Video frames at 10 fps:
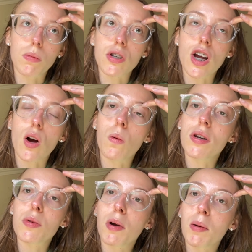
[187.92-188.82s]
which I
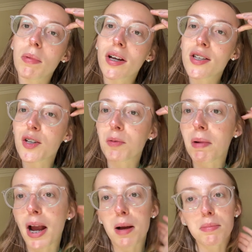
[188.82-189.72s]
always wear because they're
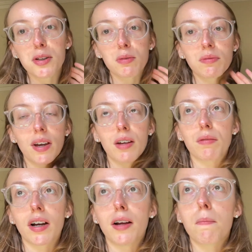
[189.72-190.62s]
my absolute
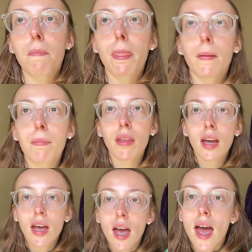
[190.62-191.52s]
favorite.
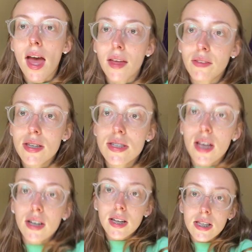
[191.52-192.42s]
And the
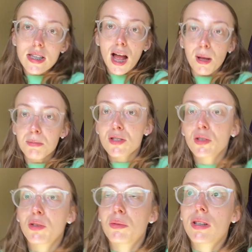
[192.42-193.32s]
sun is
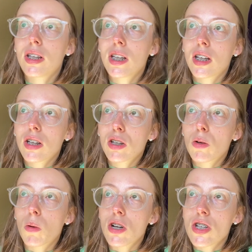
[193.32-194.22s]
absolutely
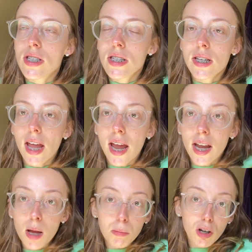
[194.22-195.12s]
gorgeous today.
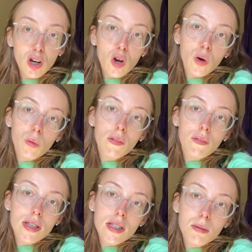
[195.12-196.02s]
I'm gonna go
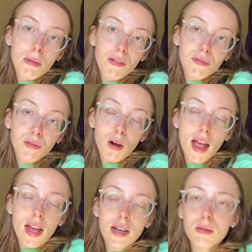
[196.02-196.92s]
visit my
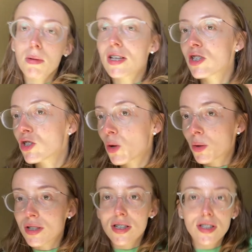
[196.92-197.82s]
friend, my soul
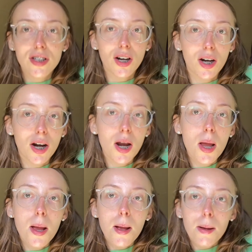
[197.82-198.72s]
sister,
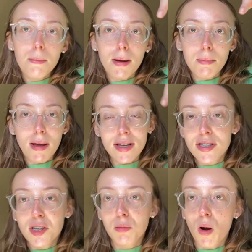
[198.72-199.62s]
my
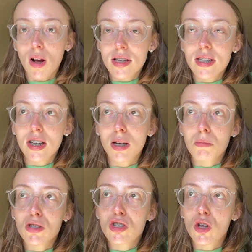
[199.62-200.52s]
bestie Roxy.
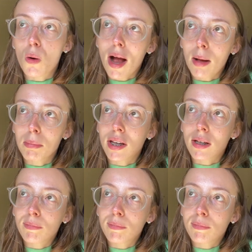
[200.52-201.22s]
I'm so happy.